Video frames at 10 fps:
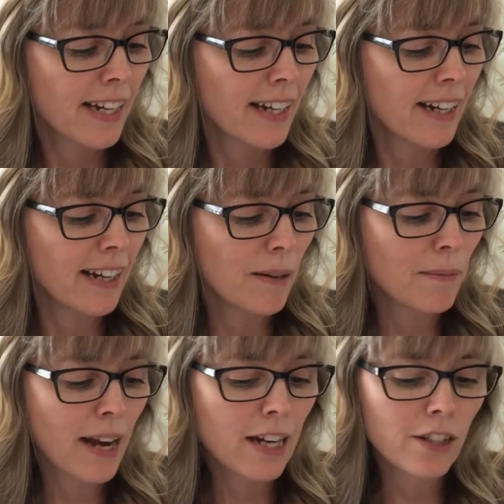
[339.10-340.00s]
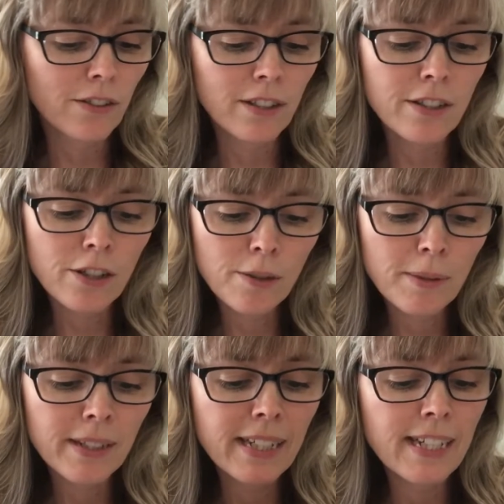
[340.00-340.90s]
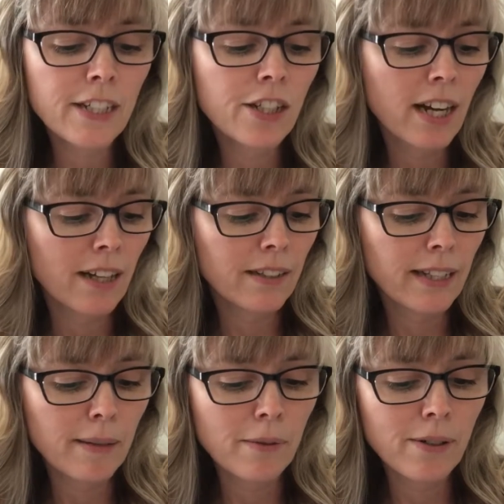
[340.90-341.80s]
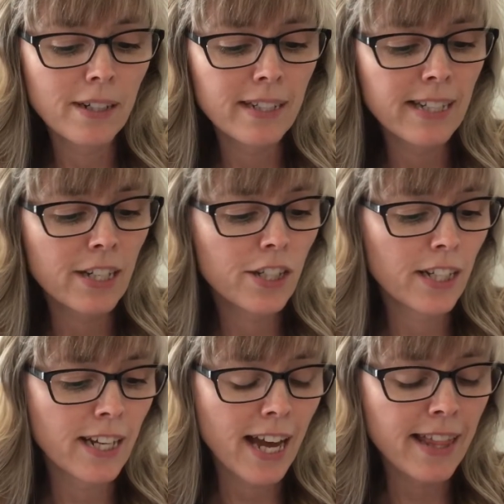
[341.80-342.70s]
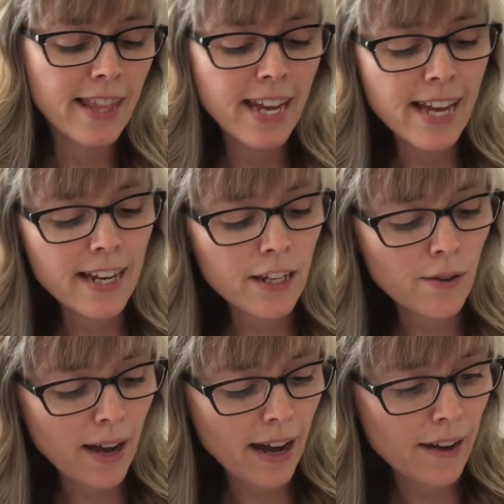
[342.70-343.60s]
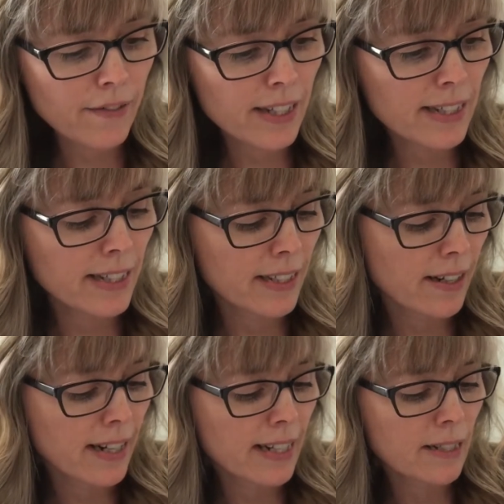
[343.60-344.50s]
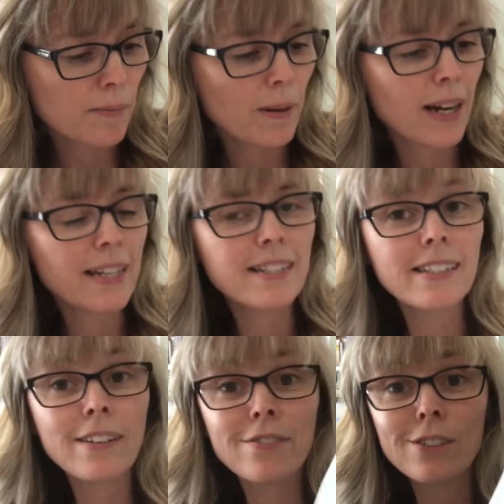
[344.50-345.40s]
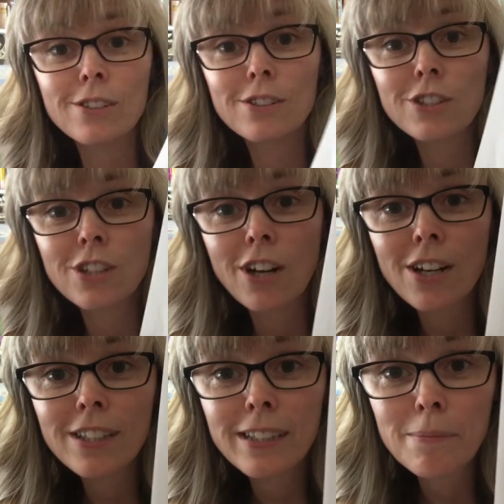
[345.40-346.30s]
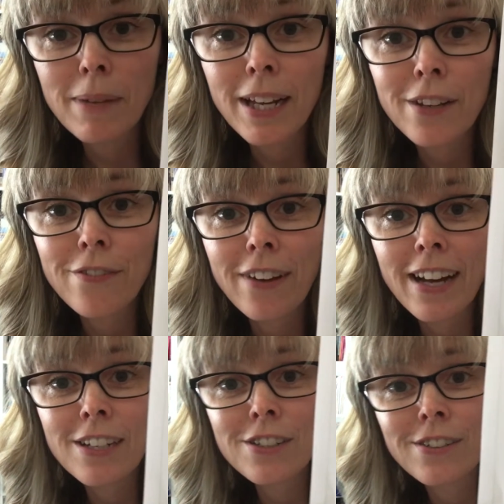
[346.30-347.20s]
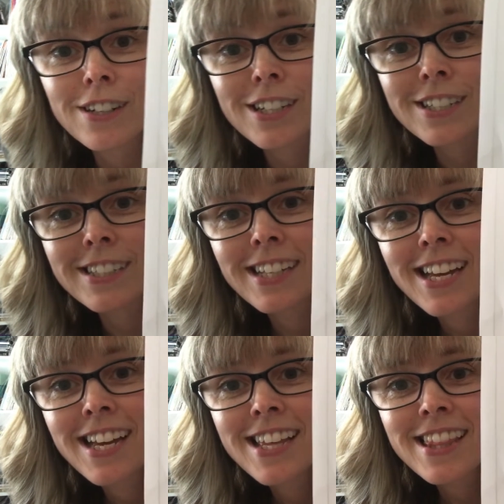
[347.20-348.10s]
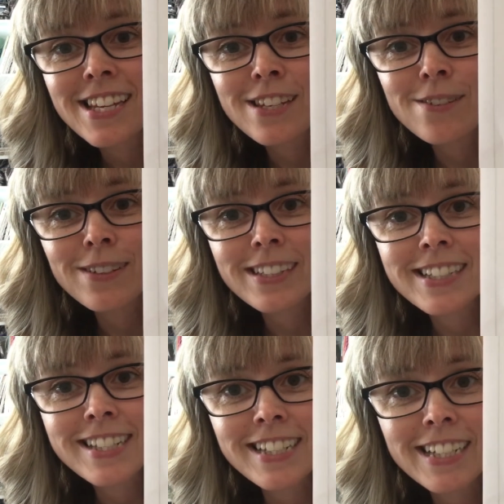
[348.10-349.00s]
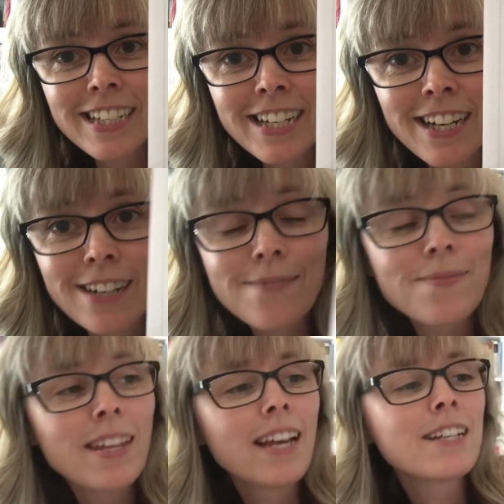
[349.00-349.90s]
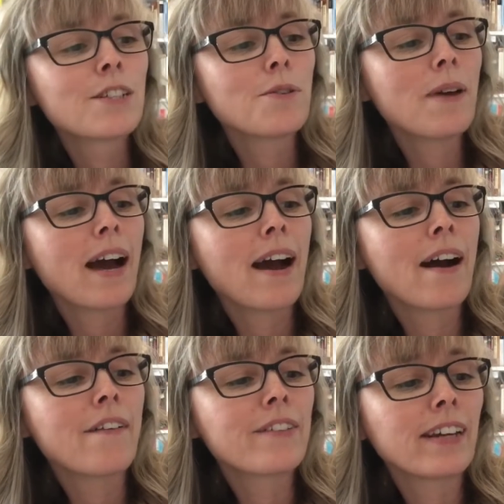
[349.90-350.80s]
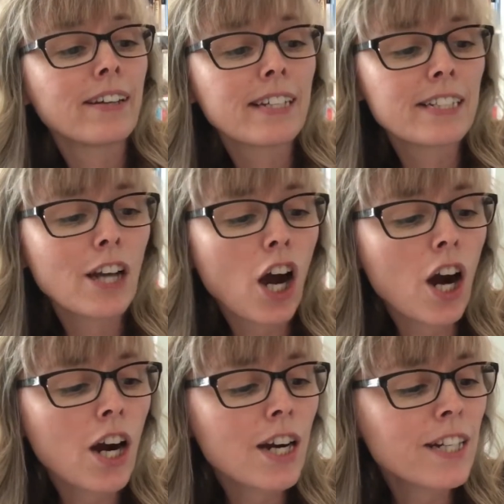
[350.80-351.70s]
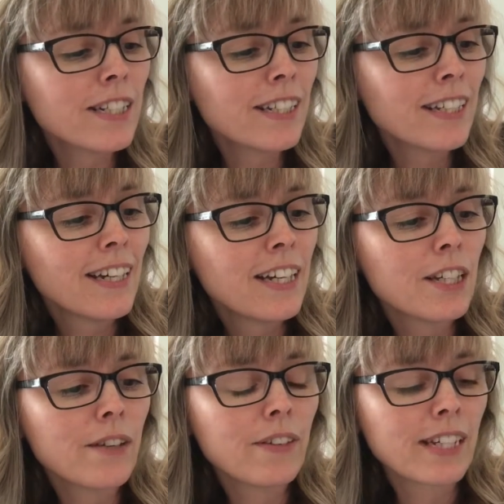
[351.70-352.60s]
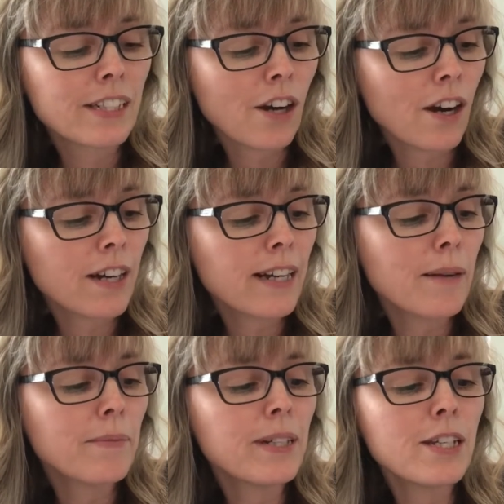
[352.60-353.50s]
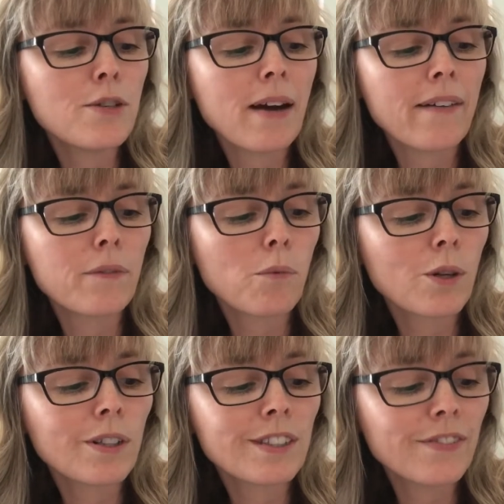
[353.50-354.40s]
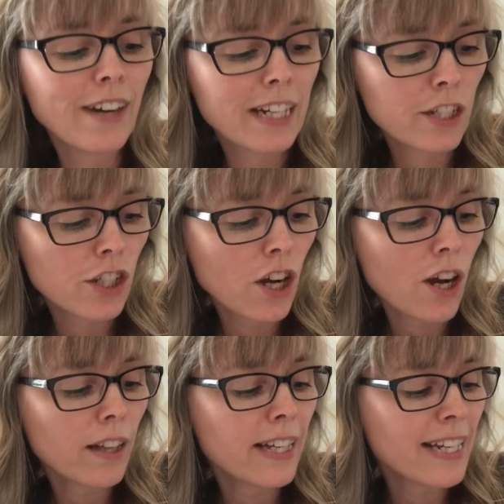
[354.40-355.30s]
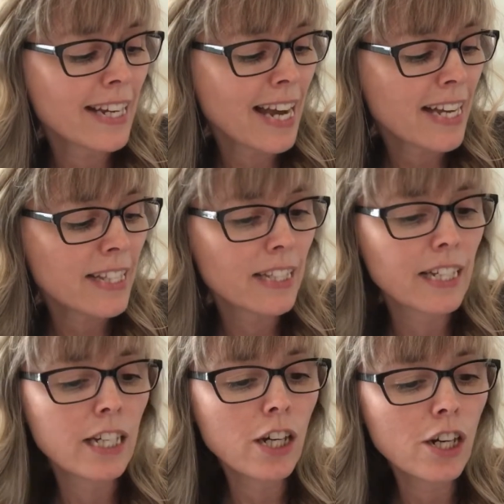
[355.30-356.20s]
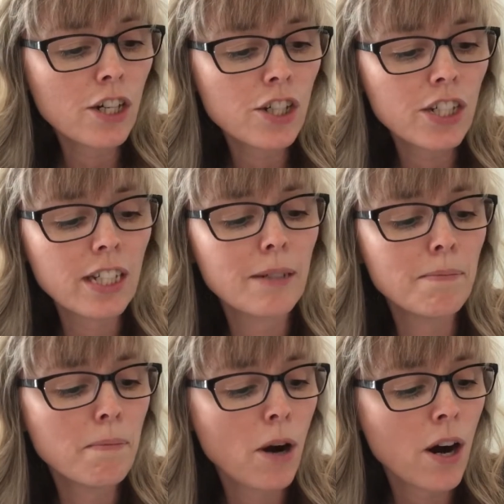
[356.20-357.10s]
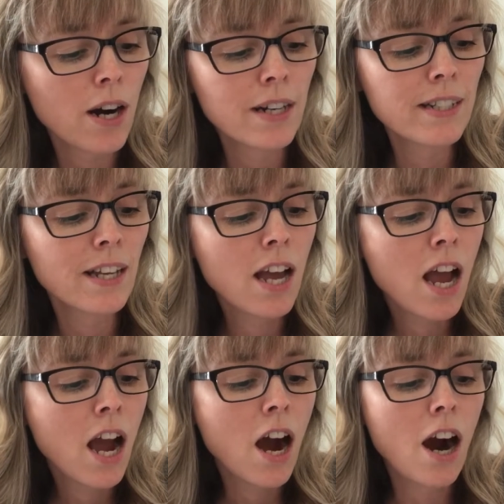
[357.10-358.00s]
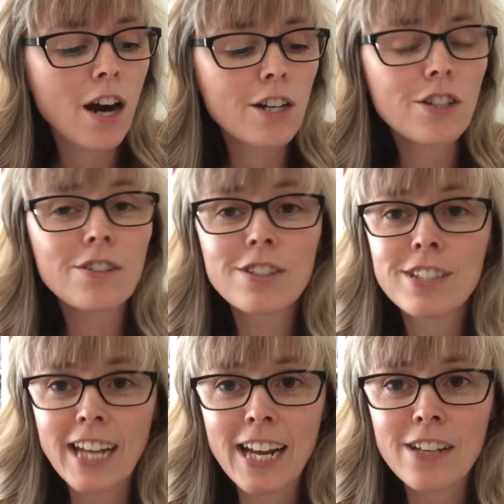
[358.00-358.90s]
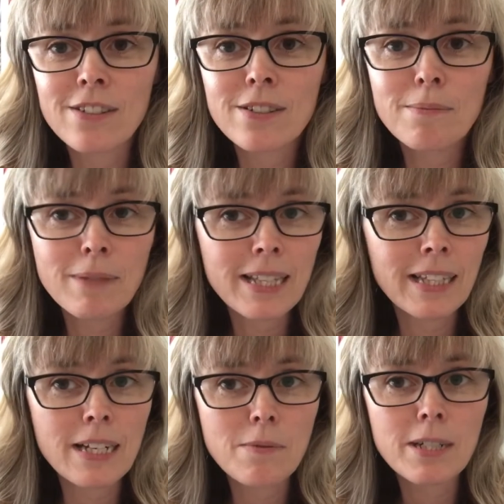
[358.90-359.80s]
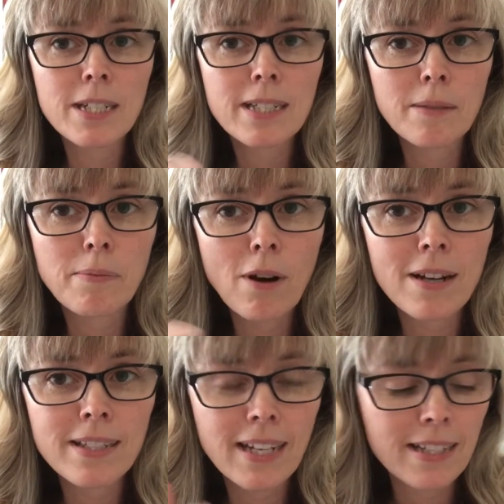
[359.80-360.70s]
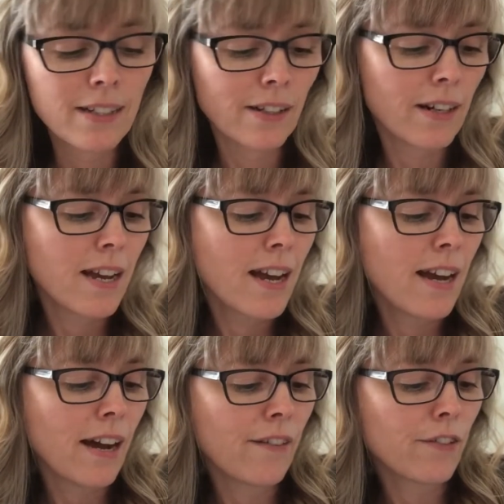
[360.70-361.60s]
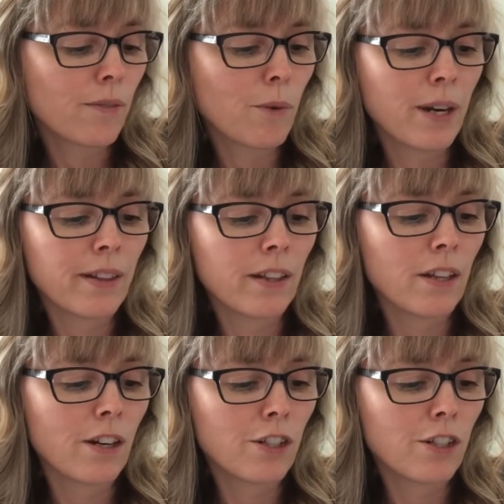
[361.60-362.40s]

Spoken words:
National Consumer League, Child Labor Organization, and then you have it signed by several chocolate manufacturers that you can see here. So you have Gary Guittard, you have the Guittard Company, you have World's Finest Chocolate, Nestle, Hershey, Mars, Archer Daniels Midland, which is a processor of one of the larger